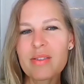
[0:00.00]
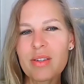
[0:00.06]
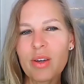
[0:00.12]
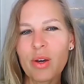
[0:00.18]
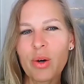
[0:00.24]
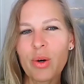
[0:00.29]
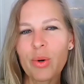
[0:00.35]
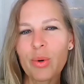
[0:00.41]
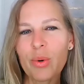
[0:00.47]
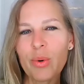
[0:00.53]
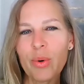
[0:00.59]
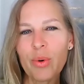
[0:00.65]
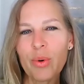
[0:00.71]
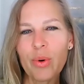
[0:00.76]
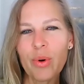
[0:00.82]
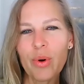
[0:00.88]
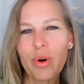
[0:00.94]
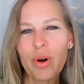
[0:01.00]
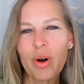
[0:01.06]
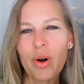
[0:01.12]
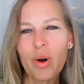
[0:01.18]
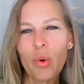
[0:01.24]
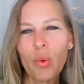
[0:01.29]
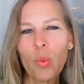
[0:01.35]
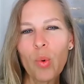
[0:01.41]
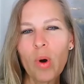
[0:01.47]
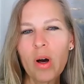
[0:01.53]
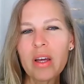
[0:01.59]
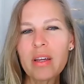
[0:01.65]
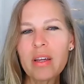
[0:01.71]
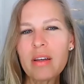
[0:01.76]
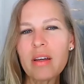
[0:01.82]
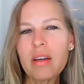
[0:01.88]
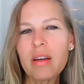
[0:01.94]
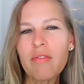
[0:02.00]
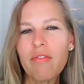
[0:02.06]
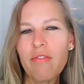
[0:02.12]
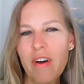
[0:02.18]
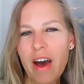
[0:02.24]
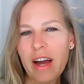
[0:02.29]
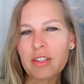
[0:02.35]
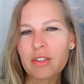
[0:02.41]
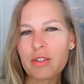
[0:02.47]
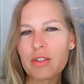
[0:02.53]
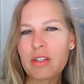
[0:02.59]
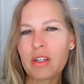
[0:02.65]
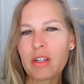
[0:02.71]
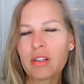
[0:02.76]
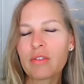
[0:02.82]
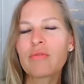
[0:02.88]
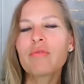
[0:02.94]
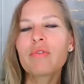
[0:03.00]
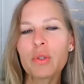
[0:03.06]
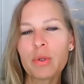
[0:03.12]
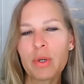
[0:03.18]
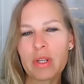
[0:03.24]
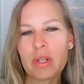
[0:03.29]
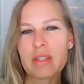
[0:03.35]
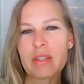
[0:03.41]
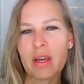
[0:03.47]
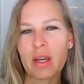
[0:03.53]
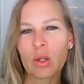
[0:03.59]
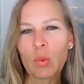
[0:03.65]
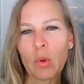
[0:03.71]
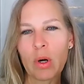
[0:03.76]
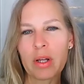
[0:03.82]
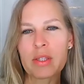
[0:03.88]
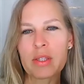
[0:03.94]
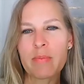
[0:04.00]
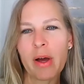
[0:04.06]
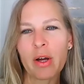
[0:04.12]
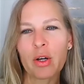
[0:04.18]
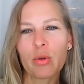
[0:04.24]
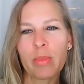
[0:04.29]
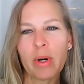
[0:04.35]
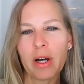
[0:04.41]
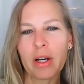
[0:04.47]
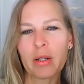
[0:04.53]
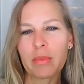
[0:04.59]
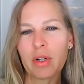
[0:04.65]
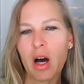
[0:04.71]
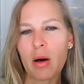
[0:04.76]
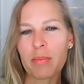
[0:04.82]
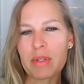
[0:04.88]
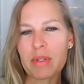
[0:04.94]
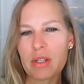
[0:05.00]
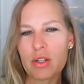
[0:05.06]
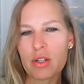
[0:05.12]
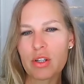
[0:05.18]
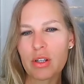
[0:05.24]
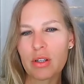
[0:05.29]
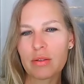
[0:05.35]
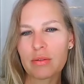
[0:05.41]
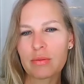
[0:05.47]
So, what factors can influence then one's microbiome composition?